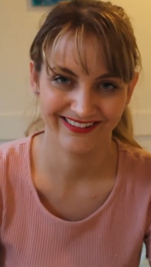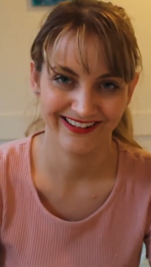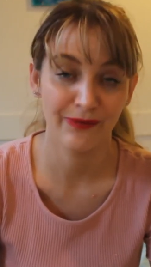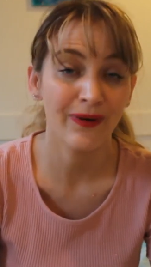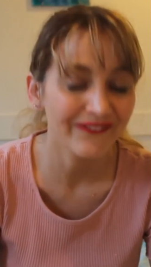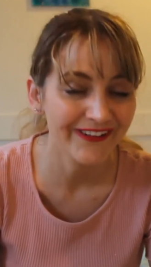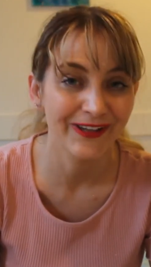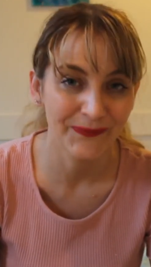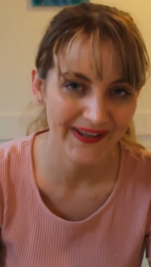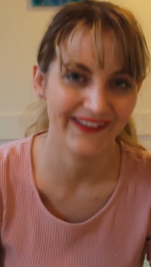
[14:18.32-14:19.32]
It went
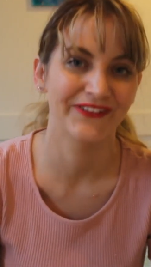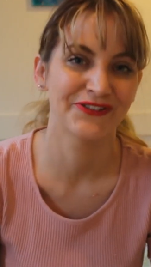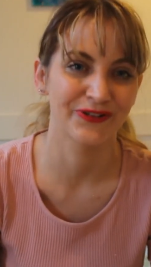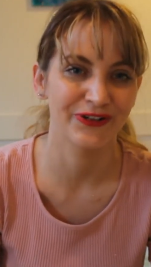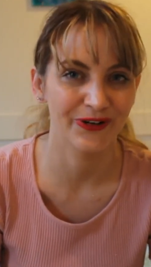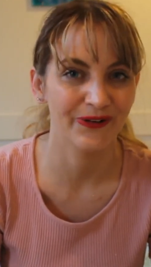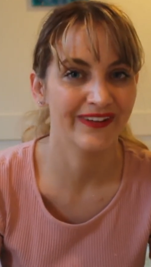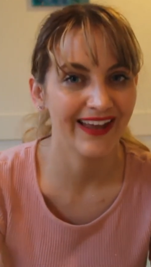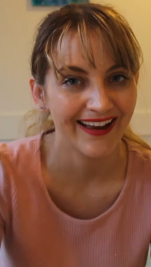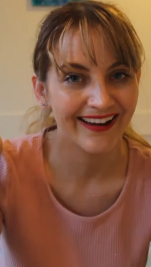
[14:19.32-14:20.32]
really well, so you know,
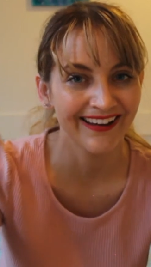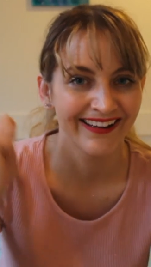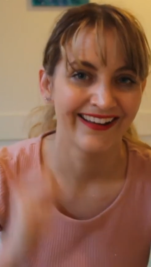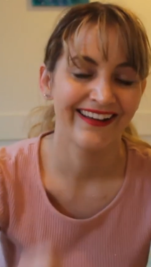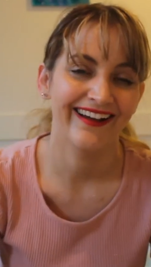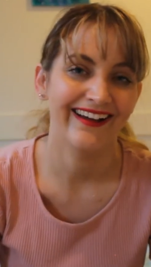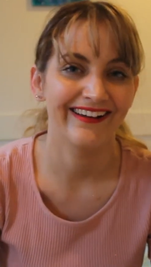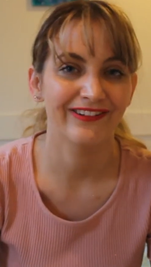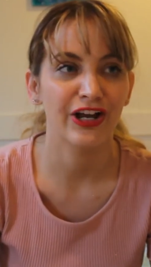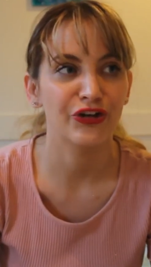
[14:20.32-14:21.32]
yay.
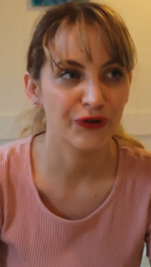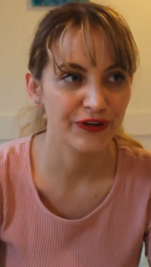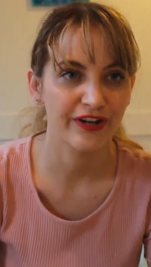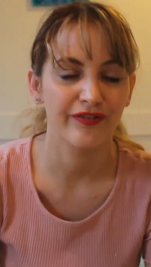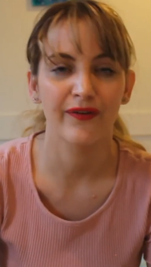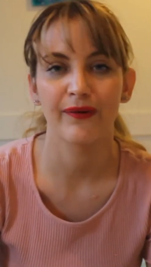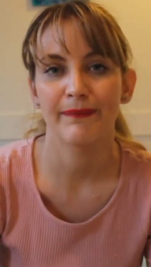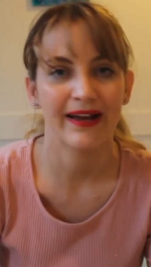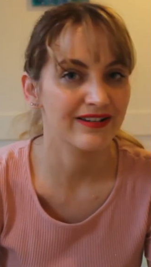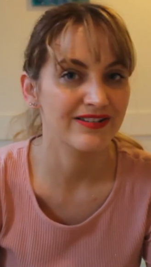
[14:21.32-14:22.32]
And I know that if I went
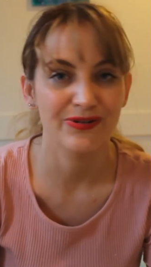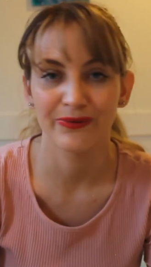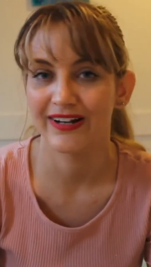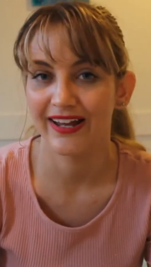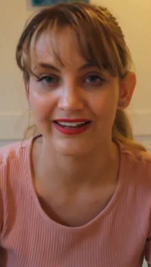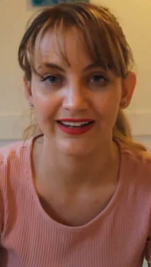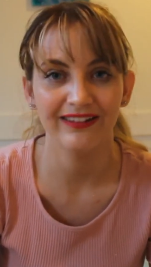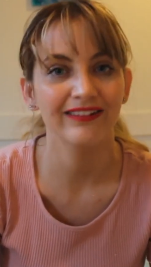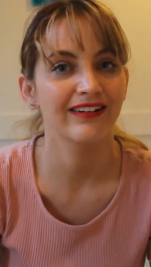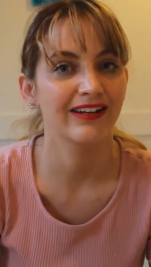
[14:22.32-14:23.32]
back to do it
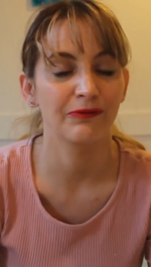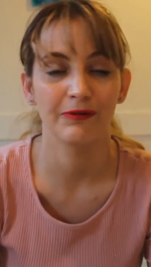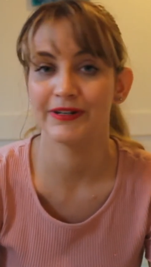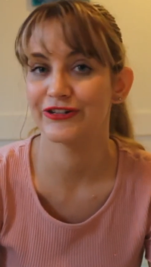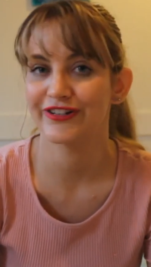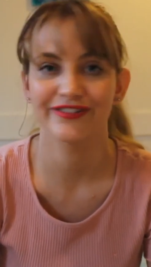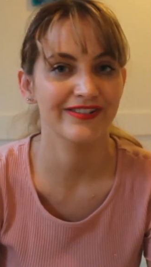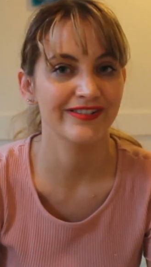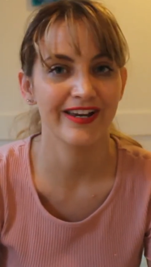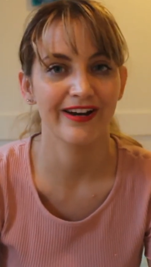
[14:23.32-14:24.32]
again, it would be just
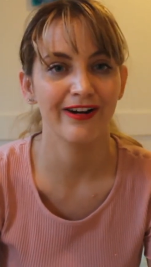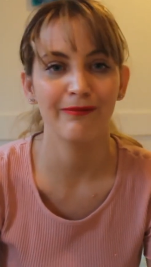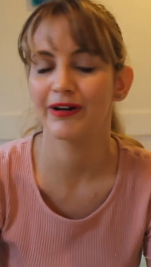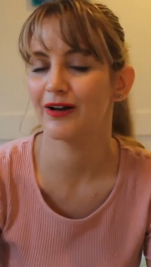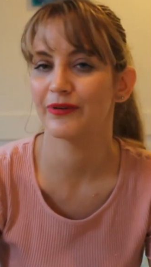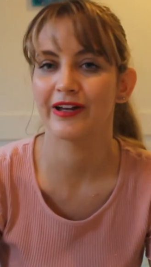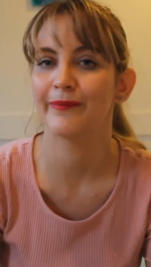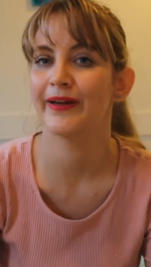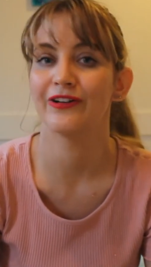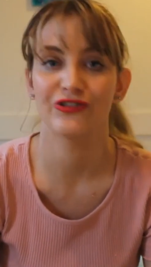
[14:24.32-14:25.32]
as scary, but I would come
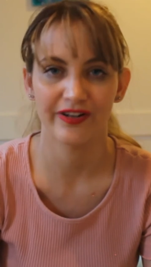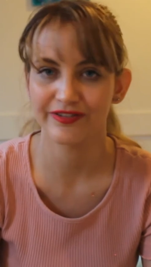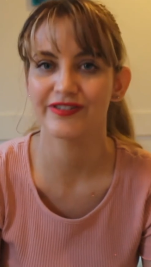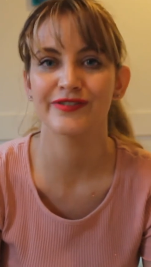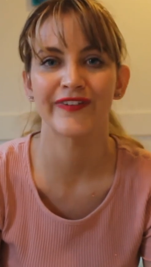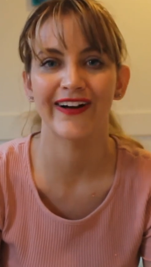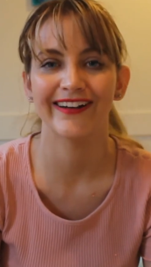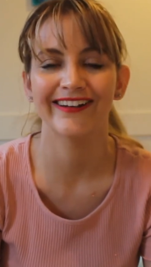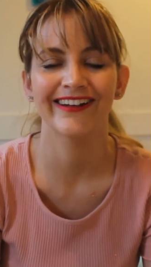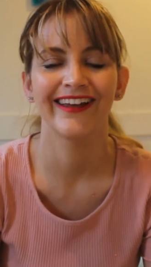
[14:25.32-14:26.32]
out just as
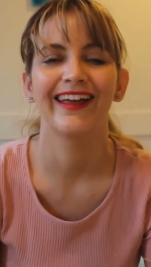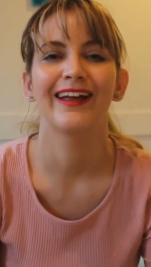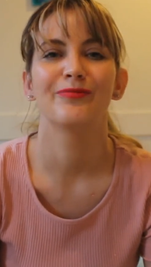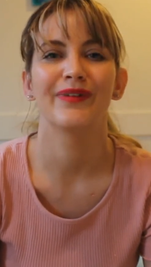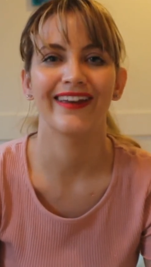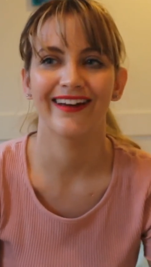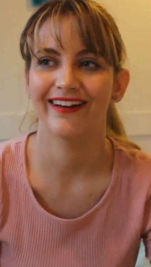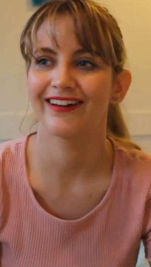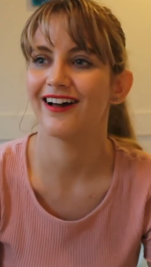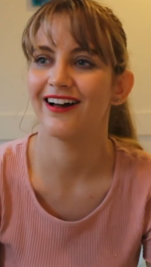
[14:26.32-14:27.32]
fine. But
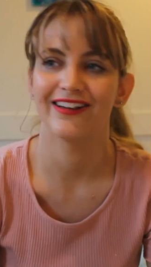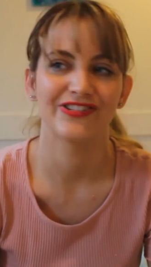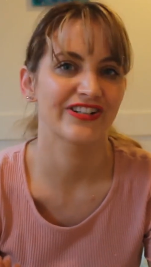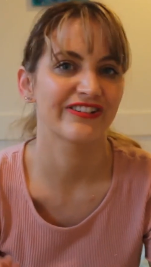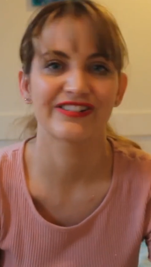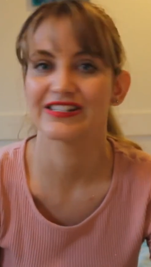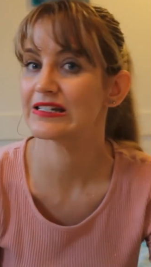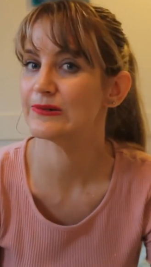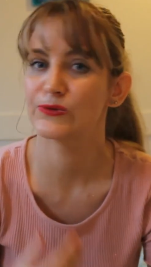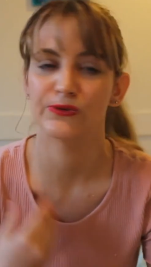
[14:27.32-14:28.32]
yeah,
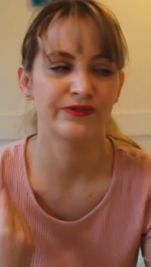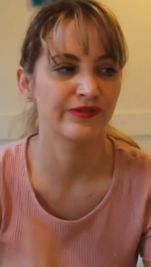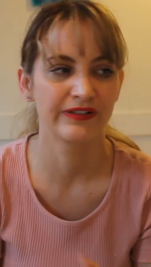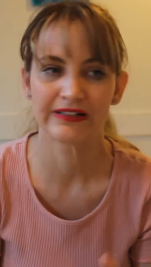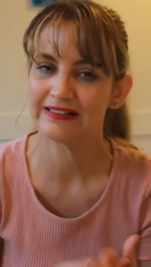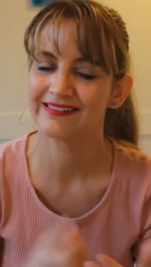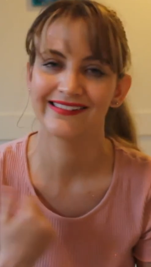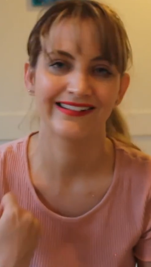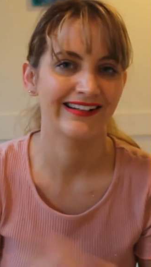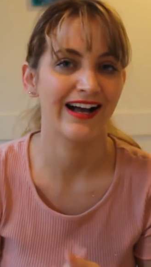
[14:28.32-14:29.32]
oof,
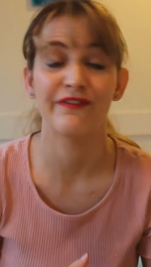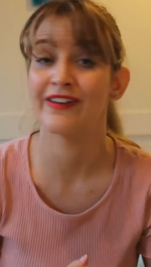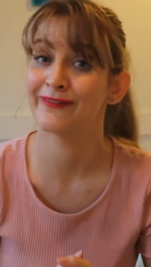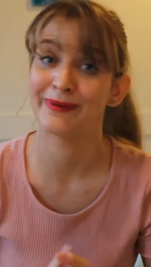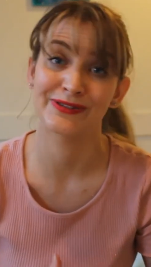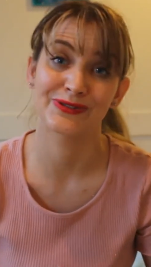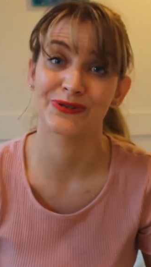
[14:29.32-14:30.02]
I've never been so